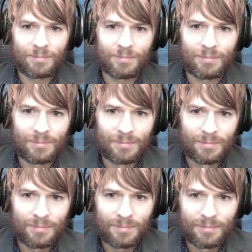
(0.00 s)

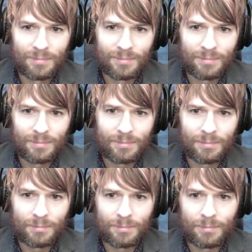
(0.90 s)

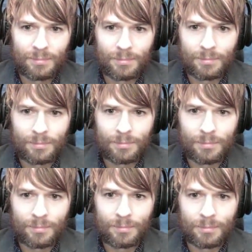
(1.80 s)

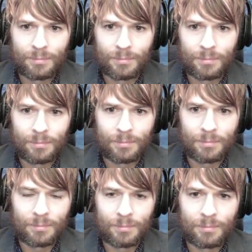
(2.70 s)

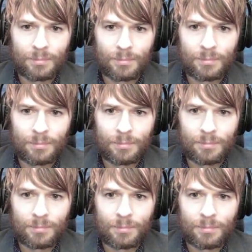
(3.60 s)

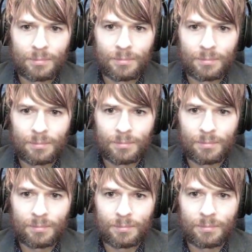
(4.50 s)

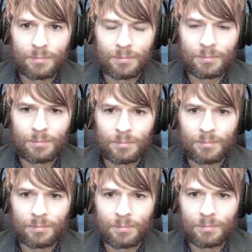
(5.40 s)

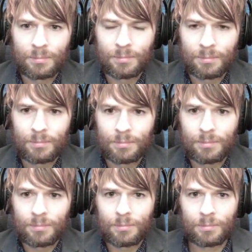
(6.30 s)

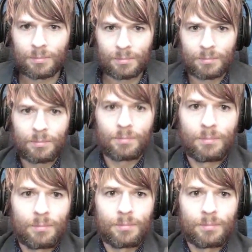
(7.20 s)
(silent)